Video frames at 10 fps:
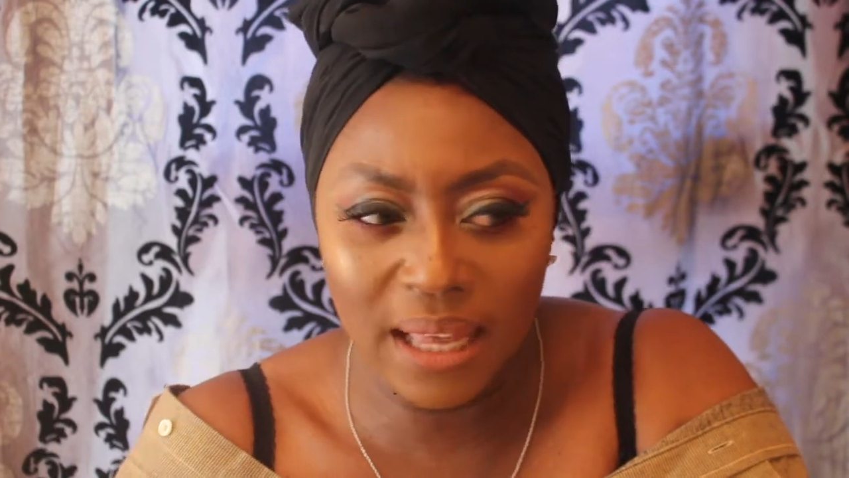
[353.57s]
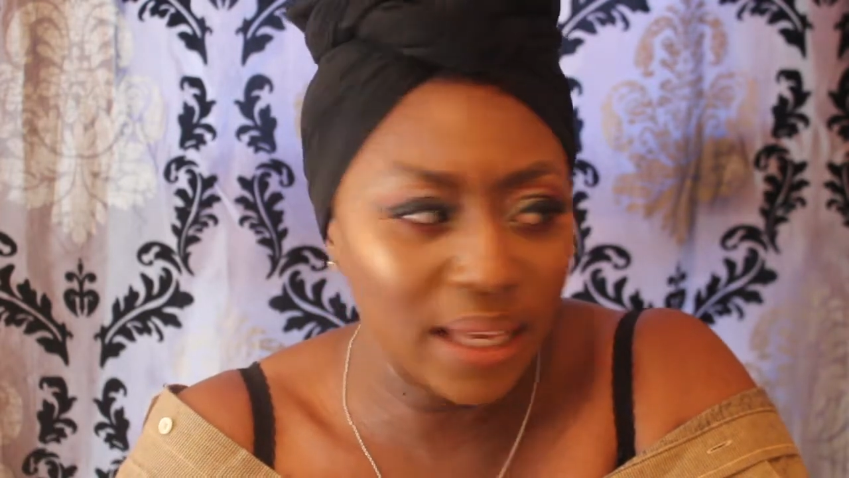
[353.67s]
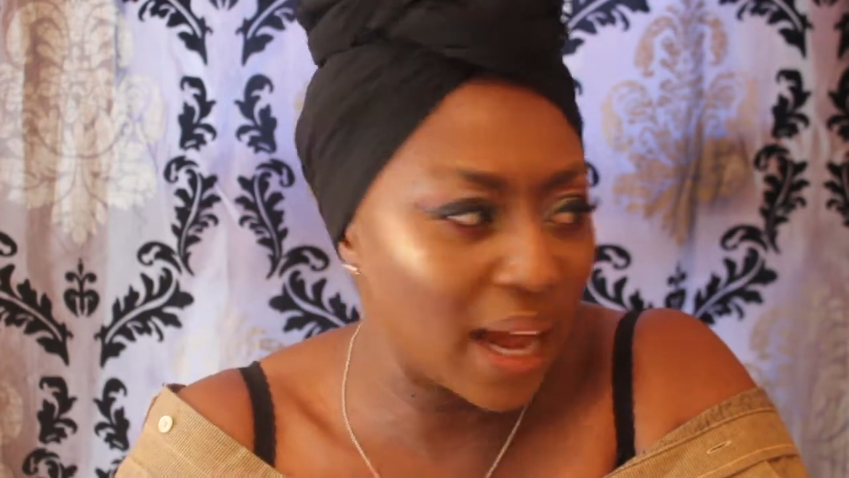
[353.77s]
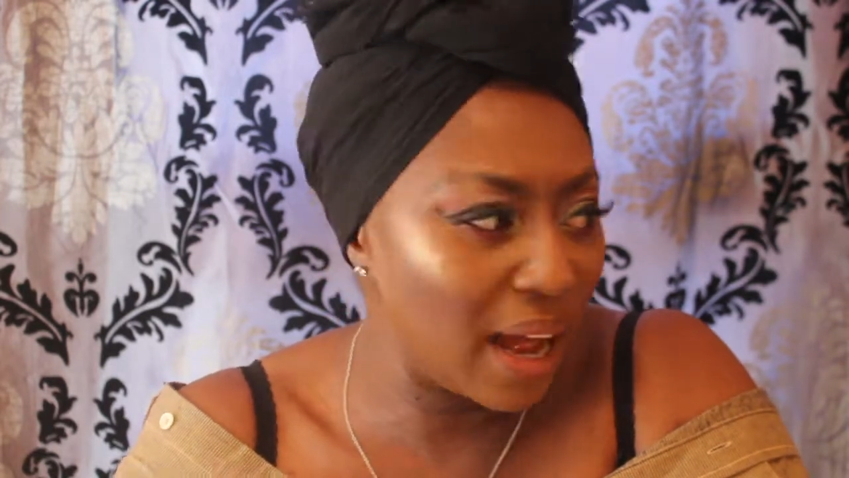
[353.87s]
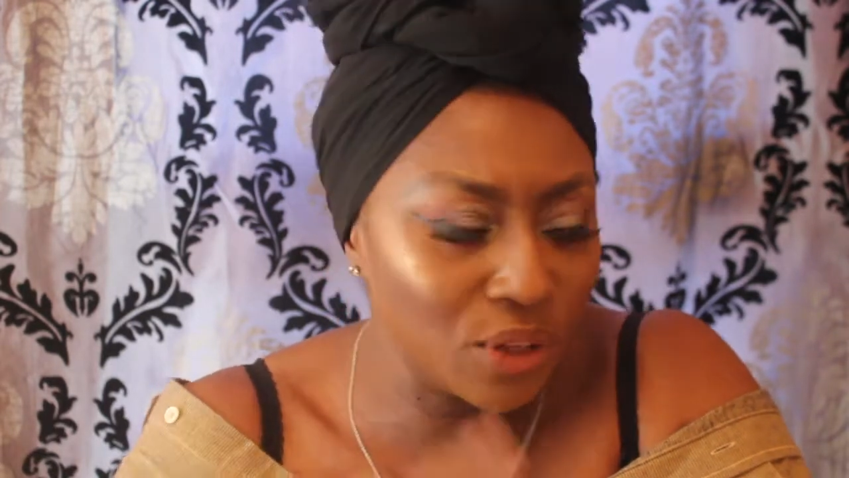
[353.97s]
I
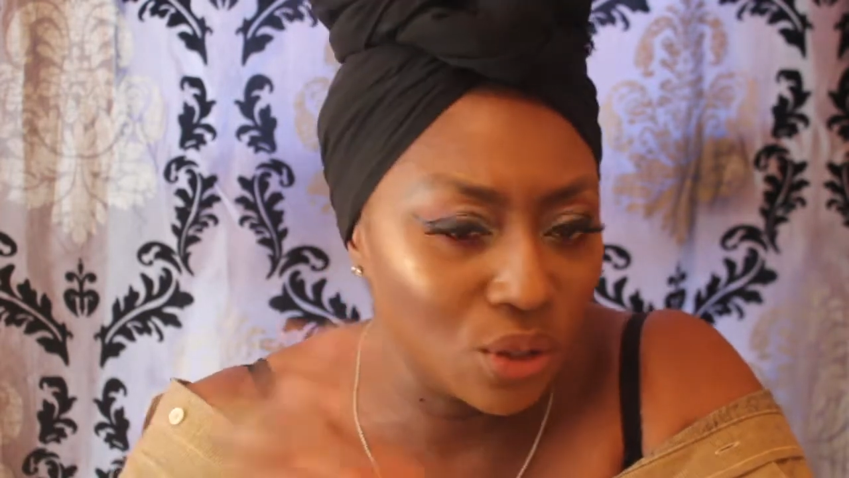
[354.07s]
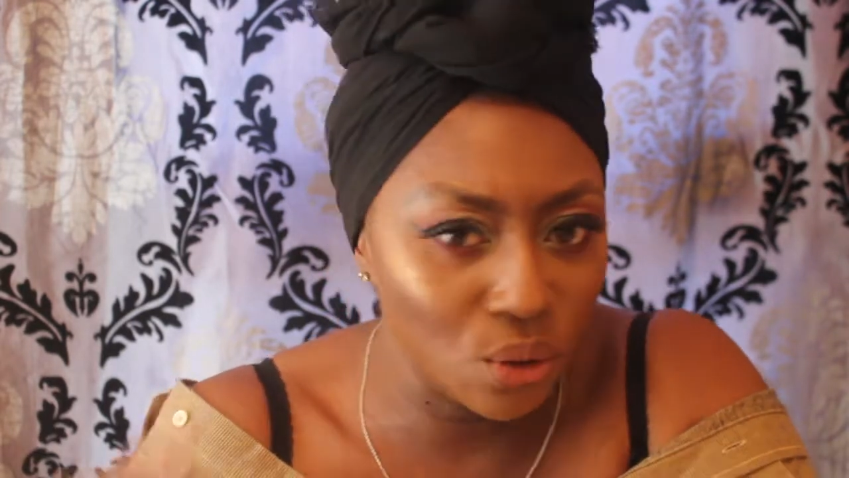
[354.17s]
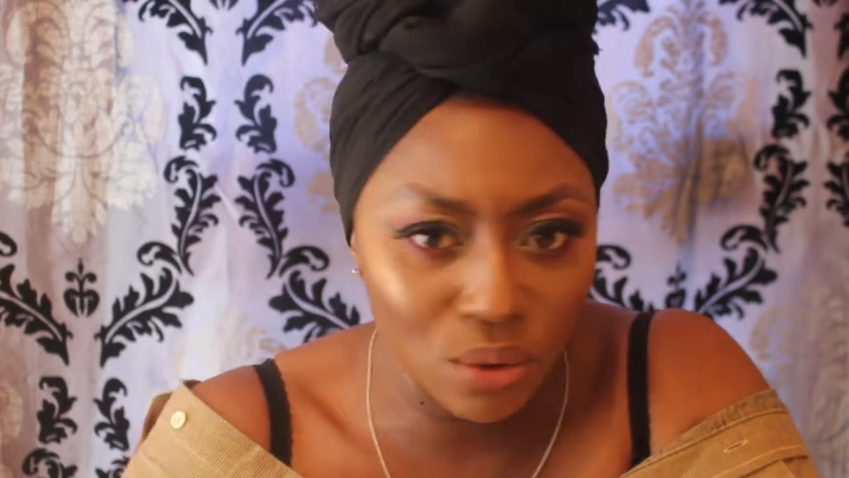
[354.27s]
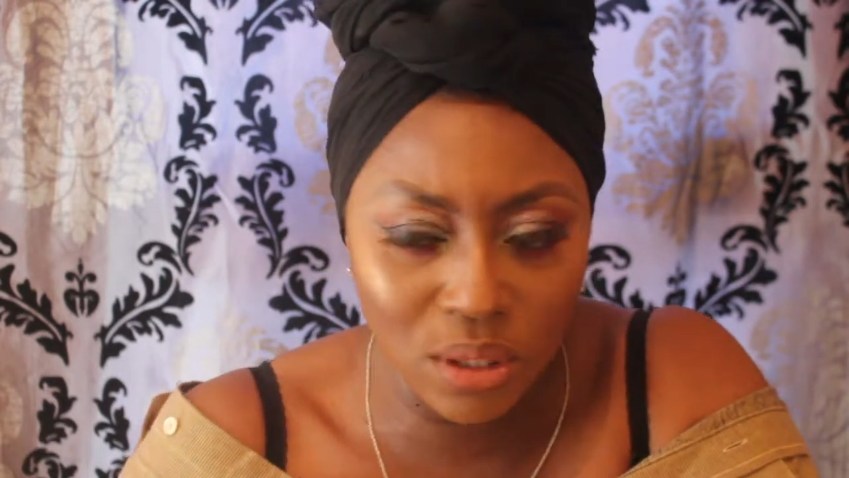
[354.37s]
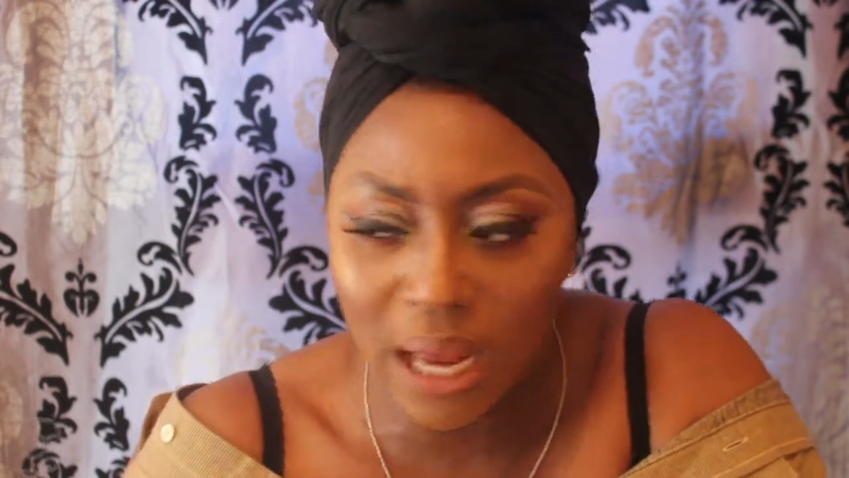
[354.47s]
still
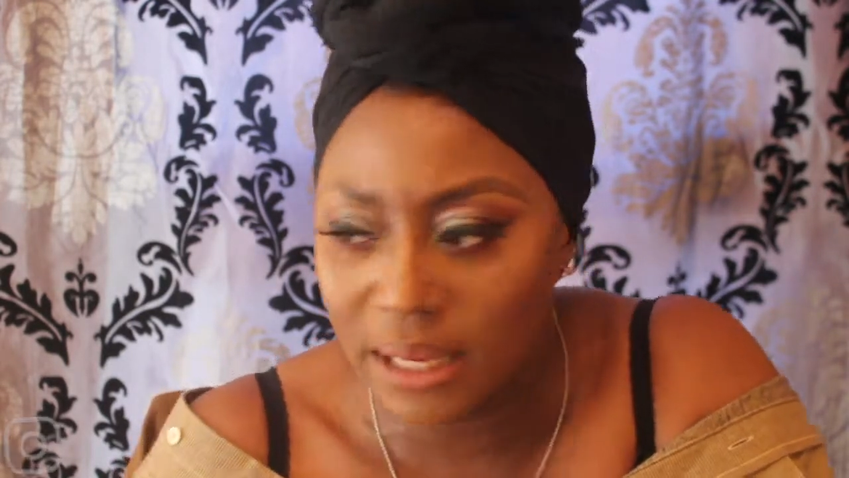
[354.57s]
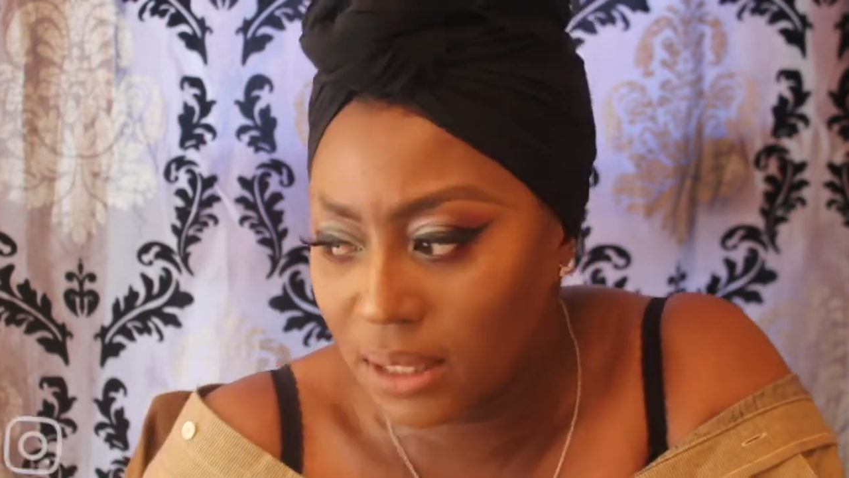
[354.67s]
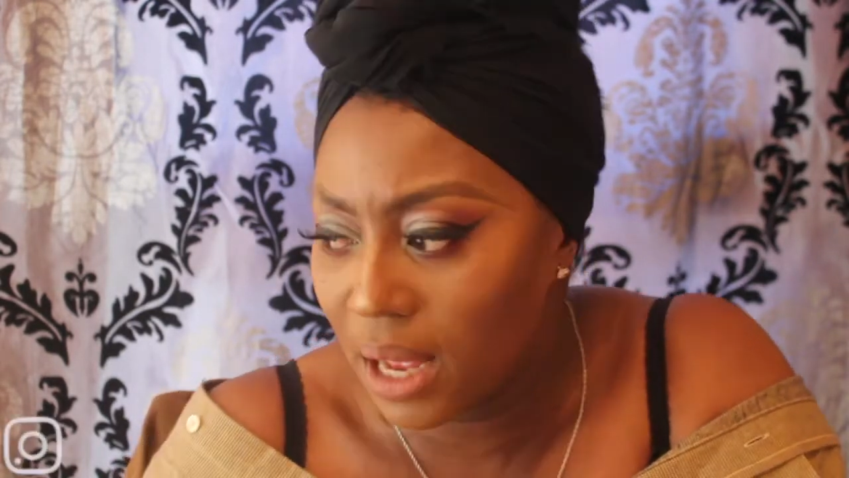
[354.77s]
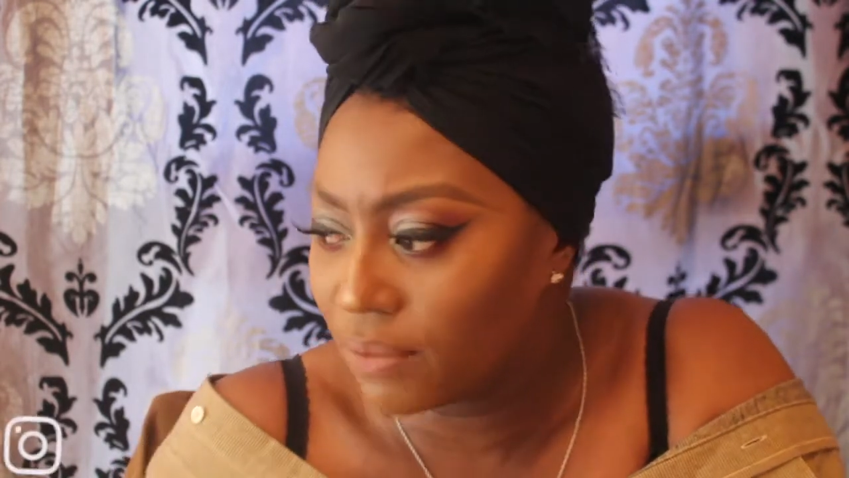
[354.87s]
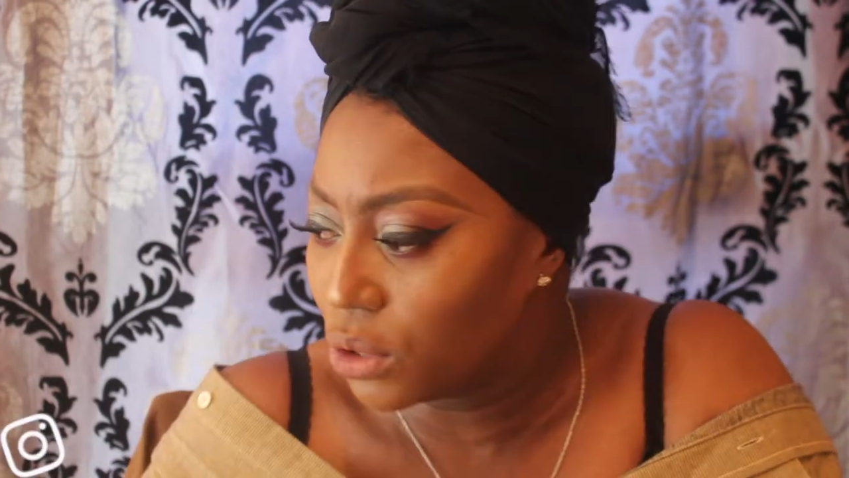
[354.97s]
have